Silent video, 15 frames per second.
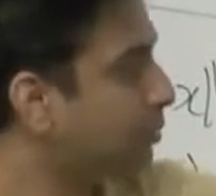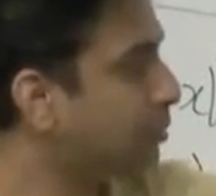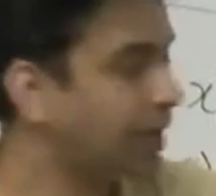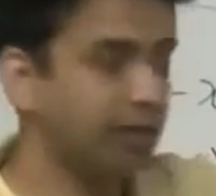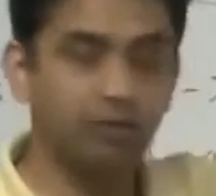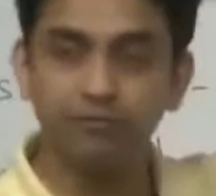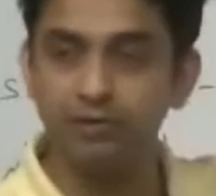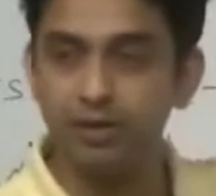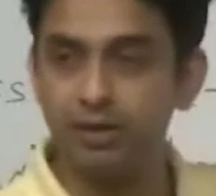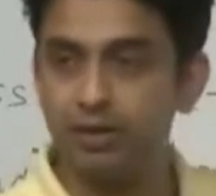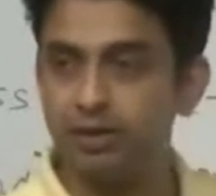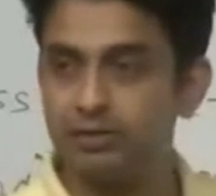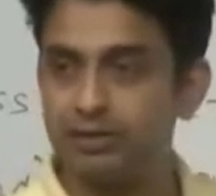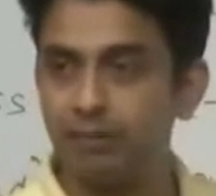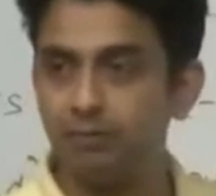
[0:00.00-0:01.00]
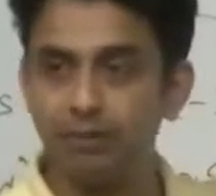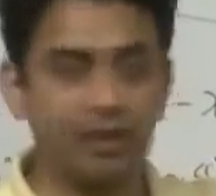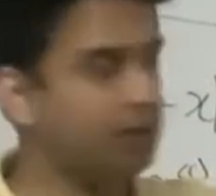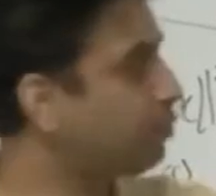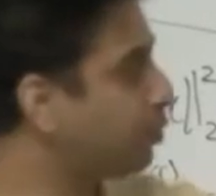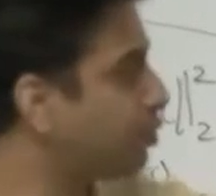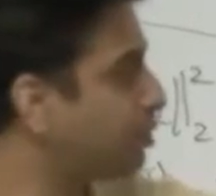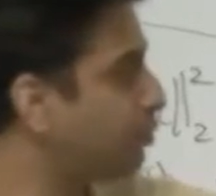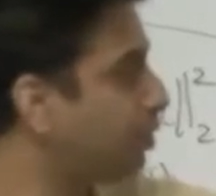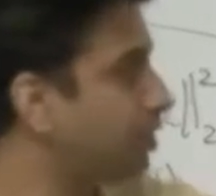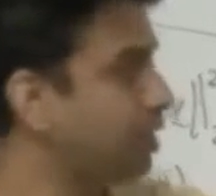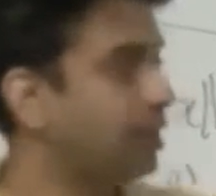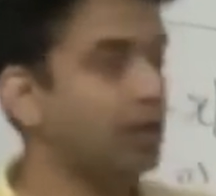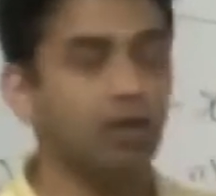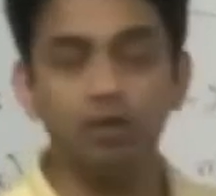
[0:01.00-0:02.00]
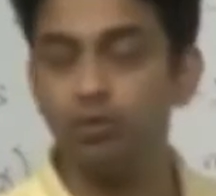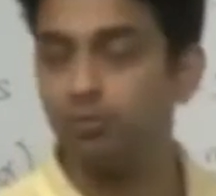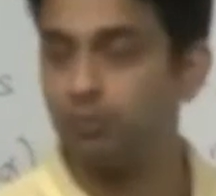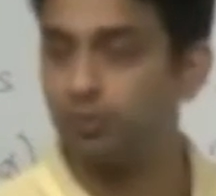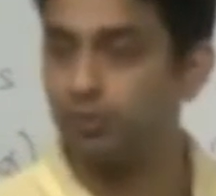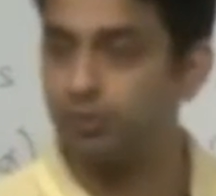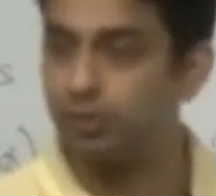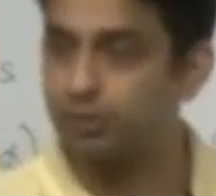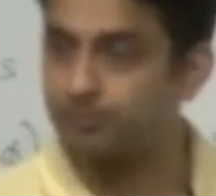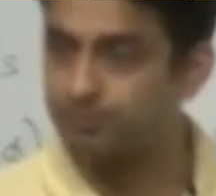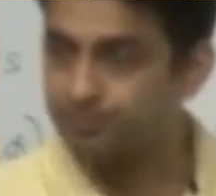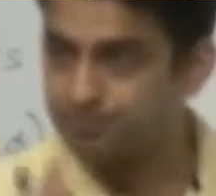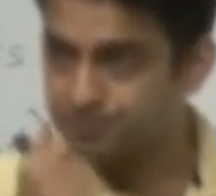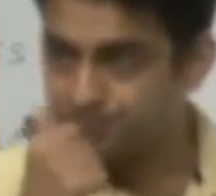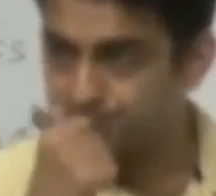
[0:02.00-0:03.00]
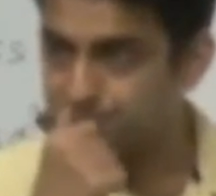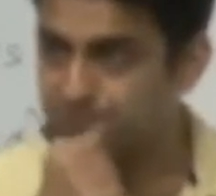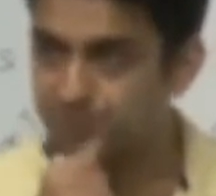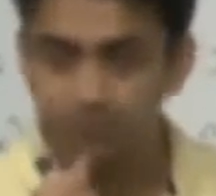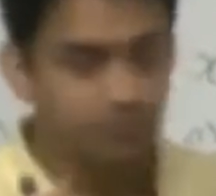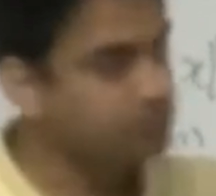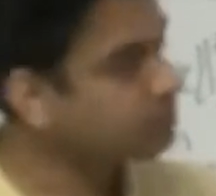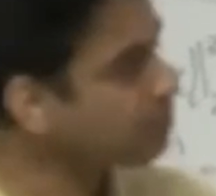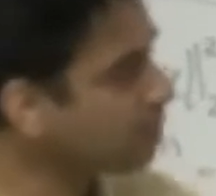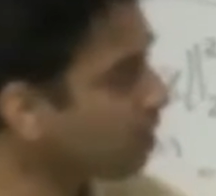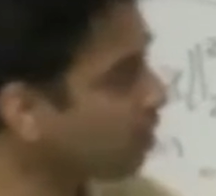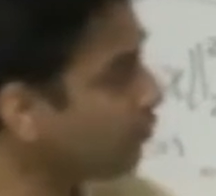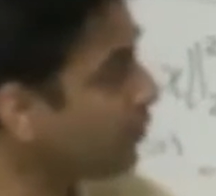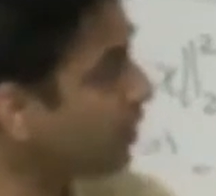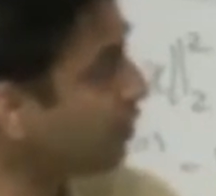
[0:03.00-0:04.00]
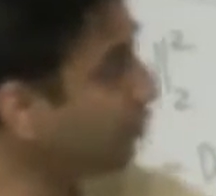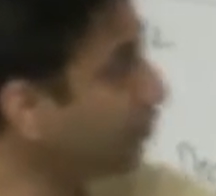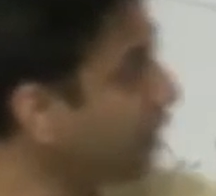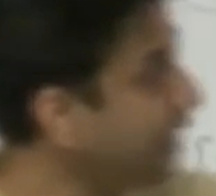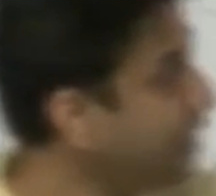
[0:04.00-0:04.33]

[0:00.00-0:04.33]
some kind of a, a sampling approach, a Monte Carlo approach, where you